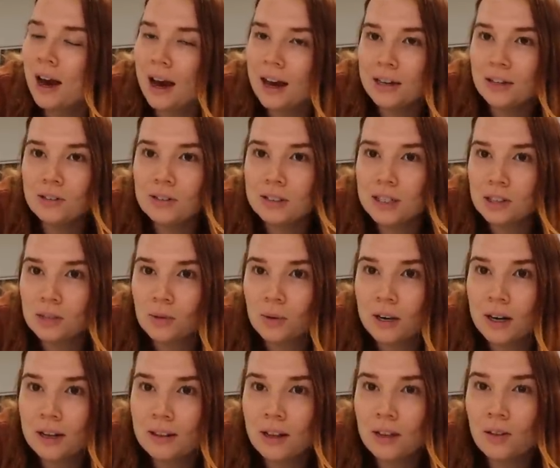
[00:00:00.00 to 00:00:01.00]
I use this
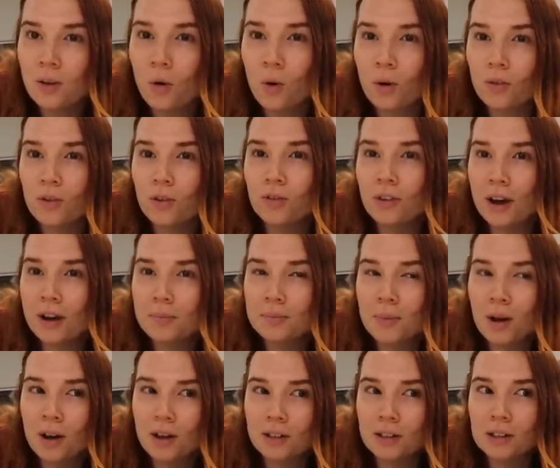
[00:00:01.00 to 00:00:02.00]
one. And then the Orville
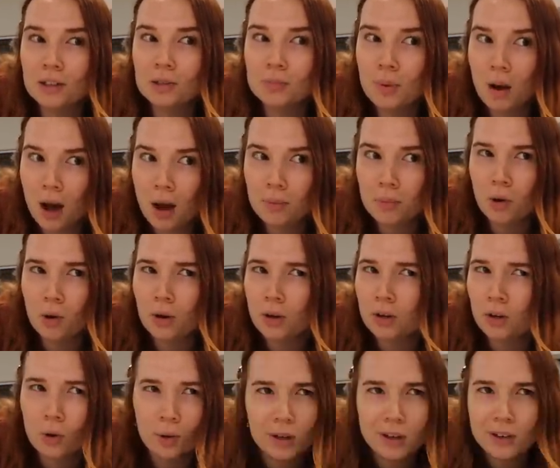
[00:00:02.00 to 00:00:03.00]
Redenbacher's
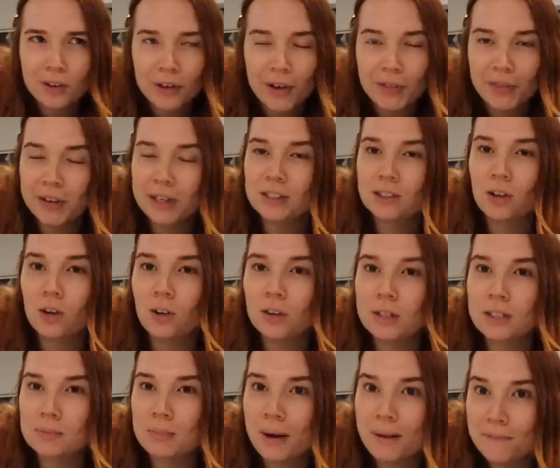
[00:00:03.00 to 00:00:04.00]
popcorn oil, I think it's called,
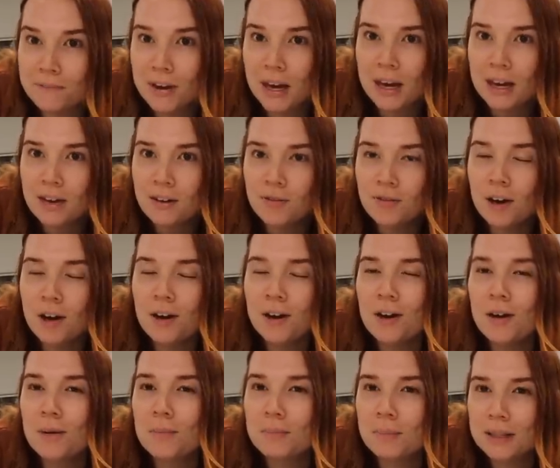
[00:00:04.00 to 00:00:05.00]
is my fave.
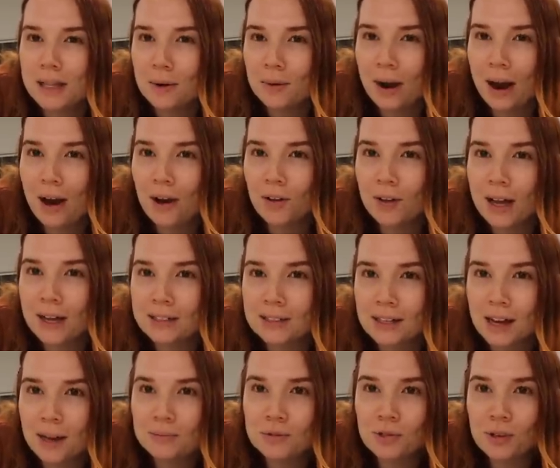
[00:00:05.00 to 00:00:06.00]
But they were out last
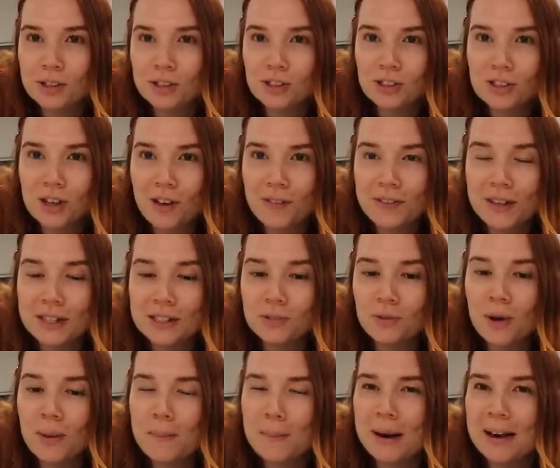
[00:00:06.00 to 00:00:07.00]
time, so I just got this
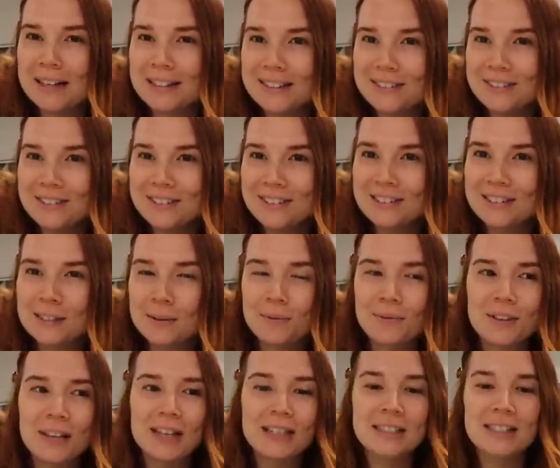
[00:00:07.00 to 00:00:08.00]
one. But I do use some
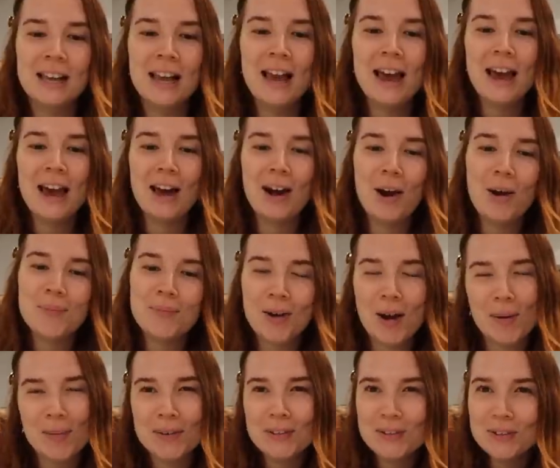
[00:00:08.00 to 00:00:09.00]
of this, and I'll
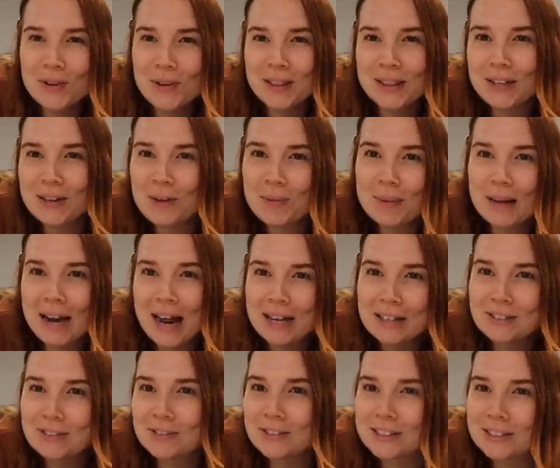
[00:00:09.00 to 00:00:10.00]
probably do a little bit
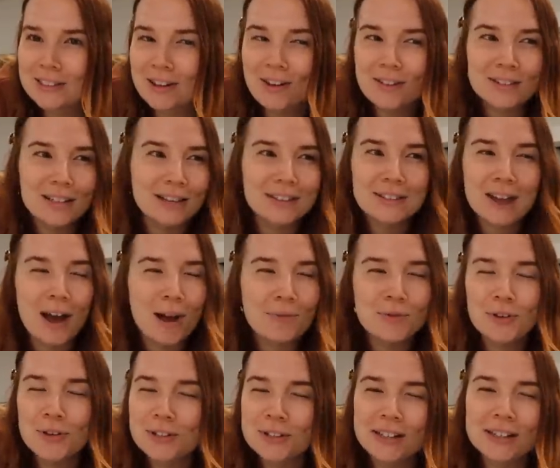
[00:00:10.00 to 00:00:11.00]
extra salt on top,
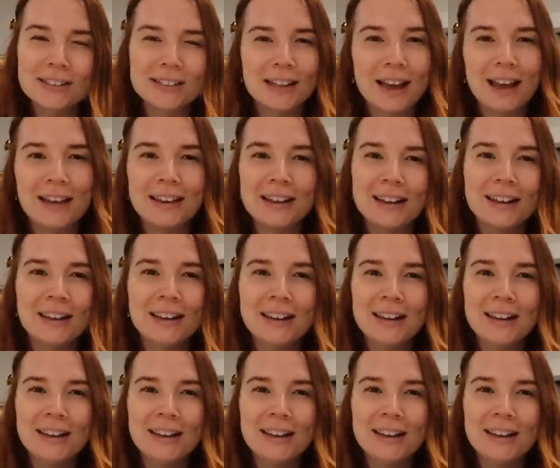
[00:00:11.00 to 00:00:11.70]
just because, like,